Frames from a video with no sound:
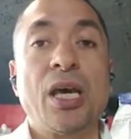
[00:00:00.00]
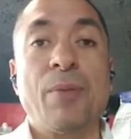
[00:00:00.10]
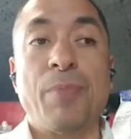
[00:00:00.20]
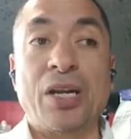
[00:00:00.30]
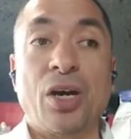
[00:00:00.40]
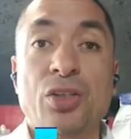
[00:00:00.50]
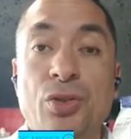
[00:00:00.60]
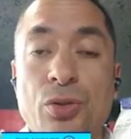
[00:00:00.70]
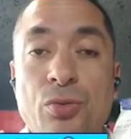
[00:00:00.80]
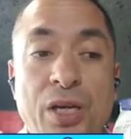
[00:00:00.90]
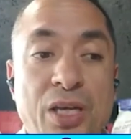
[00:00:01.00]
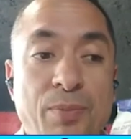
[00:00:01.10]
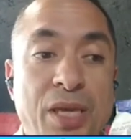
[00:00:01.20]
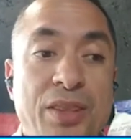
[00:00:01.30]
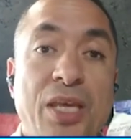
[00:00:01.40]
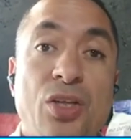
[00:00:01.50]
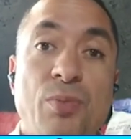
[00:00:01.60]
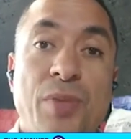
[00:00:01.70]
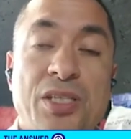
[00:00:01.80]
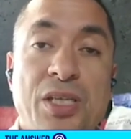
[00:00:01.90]
but I do recommend that you
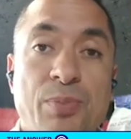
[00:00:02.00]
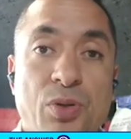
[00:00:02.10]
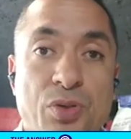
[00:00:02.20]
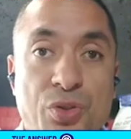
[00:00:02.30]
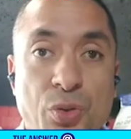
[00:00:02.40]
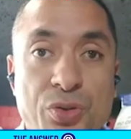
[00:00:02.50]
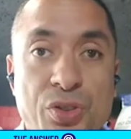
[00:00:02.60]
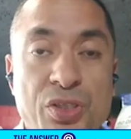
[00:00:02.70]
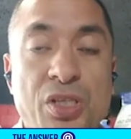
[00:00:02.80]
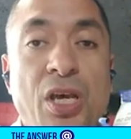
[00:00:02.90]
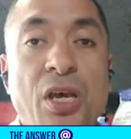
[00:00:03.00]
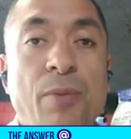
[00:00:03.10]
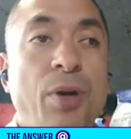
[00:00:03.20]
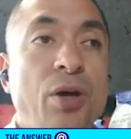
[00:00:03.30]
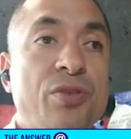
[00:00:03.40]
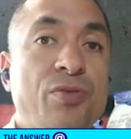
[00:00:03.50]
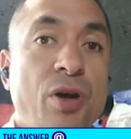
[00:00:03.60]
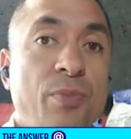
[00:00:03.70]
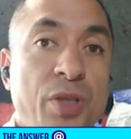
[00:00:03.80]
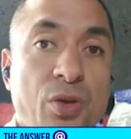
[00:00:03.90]
mix up your sources, both
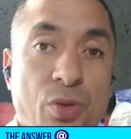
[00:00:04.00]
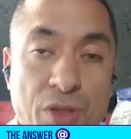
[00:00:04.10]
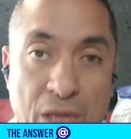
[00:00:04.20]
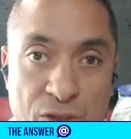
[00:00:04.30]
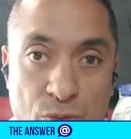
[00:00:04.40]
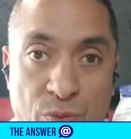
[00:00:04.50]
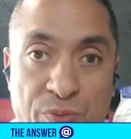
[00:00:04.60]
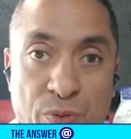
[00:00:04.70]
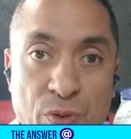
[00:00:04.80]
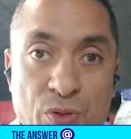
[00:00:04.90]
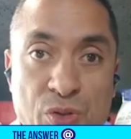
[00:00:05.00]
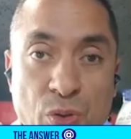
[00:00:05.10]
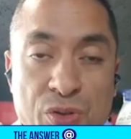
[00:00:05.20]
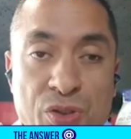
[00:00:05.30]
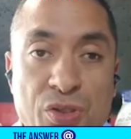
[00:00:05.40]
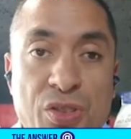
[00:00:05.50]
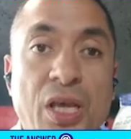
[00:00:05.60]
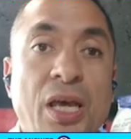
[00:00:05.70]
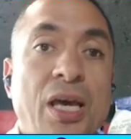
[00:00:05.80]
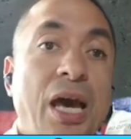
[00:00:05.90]
from your natural food sources,
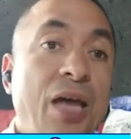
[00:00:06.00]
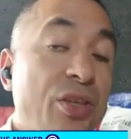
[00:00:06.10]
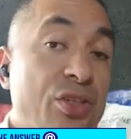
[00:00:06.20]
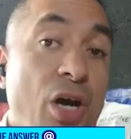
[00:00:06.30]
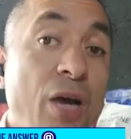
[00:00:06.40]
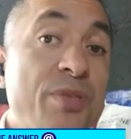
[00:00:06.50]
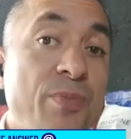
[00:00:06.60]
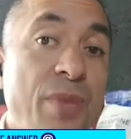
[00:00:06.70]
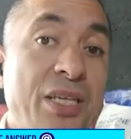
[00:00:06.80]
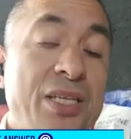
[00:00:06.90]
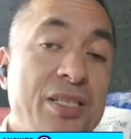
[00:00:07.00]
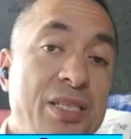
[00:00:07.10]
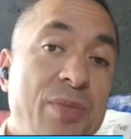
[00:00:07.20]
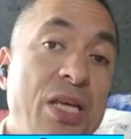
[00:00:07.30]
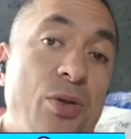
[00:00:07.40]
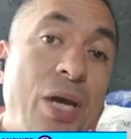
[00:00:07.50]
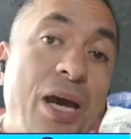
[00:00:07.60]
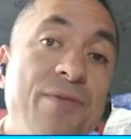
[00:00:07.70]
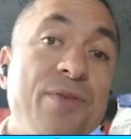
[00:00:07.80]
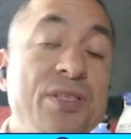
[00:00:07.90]
the types of magnesium that you
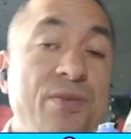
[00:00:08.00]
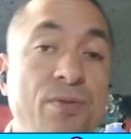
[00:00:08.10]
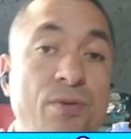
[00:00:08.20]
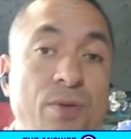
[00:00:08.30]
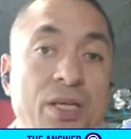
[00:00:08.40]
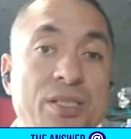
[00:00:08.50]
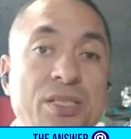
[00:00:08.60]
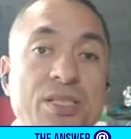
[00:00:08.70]
have for different reasons,